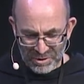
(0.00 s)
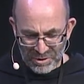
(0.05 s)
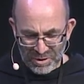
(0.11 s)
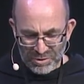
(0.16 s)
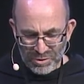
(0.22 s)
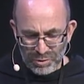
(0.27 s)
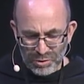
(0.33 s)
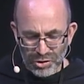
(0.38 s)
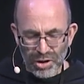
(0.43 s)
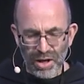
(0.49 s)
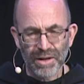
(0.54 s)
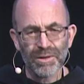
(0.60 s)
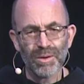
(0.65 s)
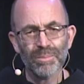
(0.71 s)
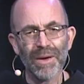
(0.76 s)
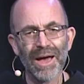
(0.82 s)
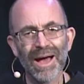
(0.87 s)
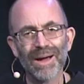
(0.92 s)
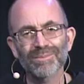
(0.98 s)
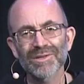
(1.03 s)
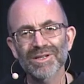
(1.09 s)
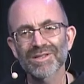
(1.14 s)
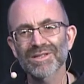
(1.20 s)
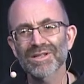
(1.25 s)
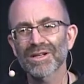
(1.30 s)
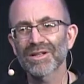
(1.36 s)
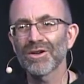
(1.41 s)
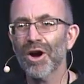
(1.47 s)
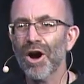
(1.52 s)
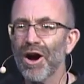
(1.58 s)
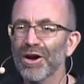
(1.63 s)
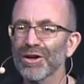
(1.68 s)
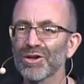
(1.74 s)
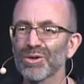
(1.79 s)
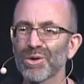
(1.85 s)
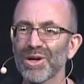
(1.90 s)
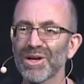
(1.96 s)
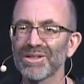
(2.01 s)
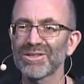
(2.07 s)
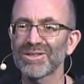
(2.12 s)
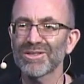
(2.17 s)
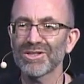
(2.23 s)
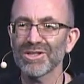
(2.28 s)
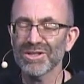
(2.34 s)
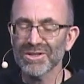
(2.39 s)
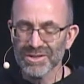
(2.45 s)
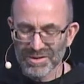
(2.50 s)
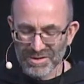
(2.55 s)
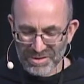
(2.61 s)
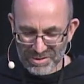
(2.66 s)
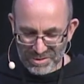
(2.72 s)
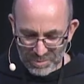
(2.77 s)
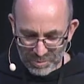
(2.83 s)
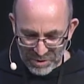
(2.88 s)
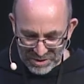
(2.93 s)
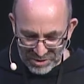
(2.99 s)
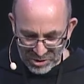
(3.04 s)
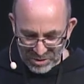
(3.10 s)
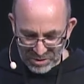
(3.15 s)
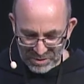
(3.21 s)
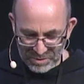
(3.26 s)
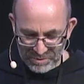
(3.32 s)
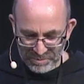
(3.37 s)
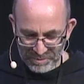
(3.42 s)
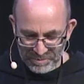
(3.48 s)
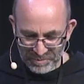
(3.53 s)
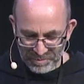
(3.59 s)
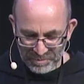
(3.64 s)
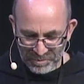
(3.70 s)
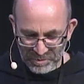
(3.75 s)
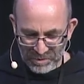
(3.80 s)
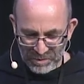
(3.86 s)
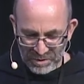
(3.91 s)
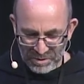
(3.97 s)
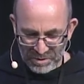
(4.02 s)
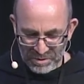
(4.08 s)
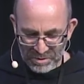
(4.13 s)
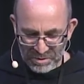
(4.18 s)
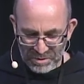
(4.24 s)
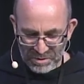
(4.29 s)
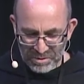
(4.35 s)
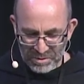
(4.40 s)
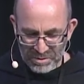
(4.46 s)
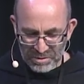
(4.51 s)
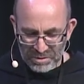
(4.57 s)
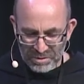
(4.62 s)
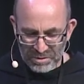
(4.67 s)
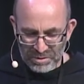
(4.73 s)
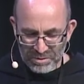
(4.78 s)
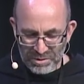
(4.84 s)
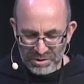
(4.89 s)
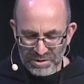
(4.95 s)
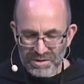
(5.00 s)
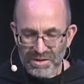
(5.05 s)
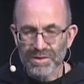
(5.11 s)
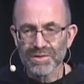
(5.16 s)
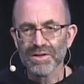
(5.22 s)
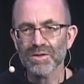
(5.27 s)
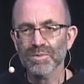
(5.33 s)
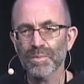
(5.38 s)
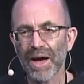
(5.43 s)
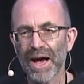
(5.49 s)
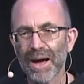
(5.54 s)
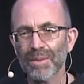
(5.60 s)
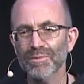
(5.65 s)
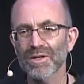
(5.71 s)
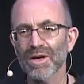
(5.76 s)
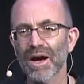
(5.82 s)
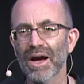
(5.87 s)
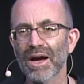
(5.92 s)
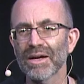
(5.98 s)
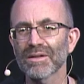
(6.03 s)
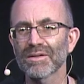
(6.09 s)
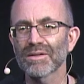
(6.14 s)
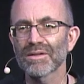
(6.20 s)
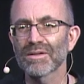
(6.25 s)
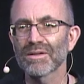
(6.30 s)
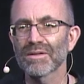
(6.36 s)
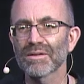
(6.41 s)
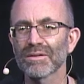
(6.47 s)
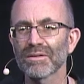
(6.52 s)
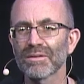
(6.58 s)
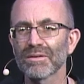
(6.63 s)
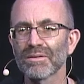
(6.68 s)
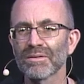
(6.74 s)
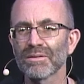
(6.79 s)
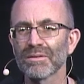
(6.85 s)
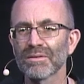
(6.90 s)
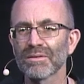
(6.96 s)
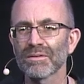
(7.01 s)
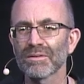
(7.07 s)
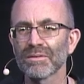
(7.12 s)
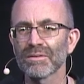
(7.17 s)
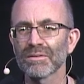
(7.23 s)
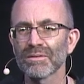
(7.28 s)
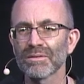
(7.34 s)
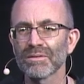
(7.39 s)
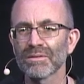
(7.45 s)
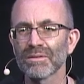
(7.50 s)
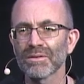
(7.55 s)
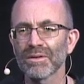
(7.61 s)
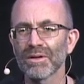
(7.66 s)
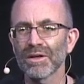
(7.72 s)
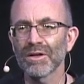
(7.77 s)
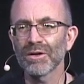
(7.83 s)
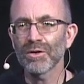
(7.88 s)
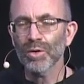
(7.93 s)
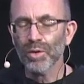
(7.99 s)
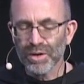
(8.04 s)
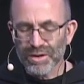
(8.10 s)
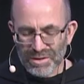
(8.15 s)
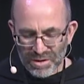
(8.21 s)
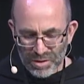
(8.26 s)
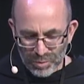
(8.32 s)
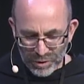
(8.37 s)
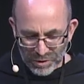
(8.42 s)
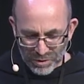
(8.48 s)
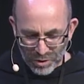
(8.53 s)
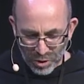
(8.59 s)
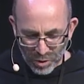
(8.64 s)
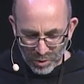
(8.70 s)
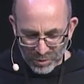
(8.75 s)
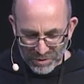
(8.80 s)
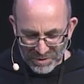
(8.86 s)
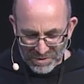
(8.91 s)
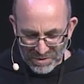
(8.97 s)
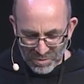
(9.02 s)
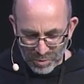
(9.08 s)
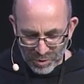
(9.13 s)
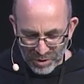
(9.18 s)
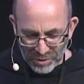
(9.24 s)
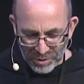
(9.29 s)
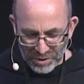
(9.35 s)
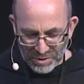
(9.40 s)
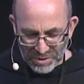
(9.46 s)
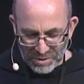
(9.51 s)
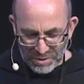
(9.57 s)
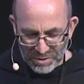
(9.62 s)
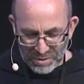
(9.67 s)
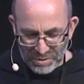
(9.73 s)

So John the Baptist inaugurates Jesus' mission. Jesus is baptized and anointed with the Holy Spirit.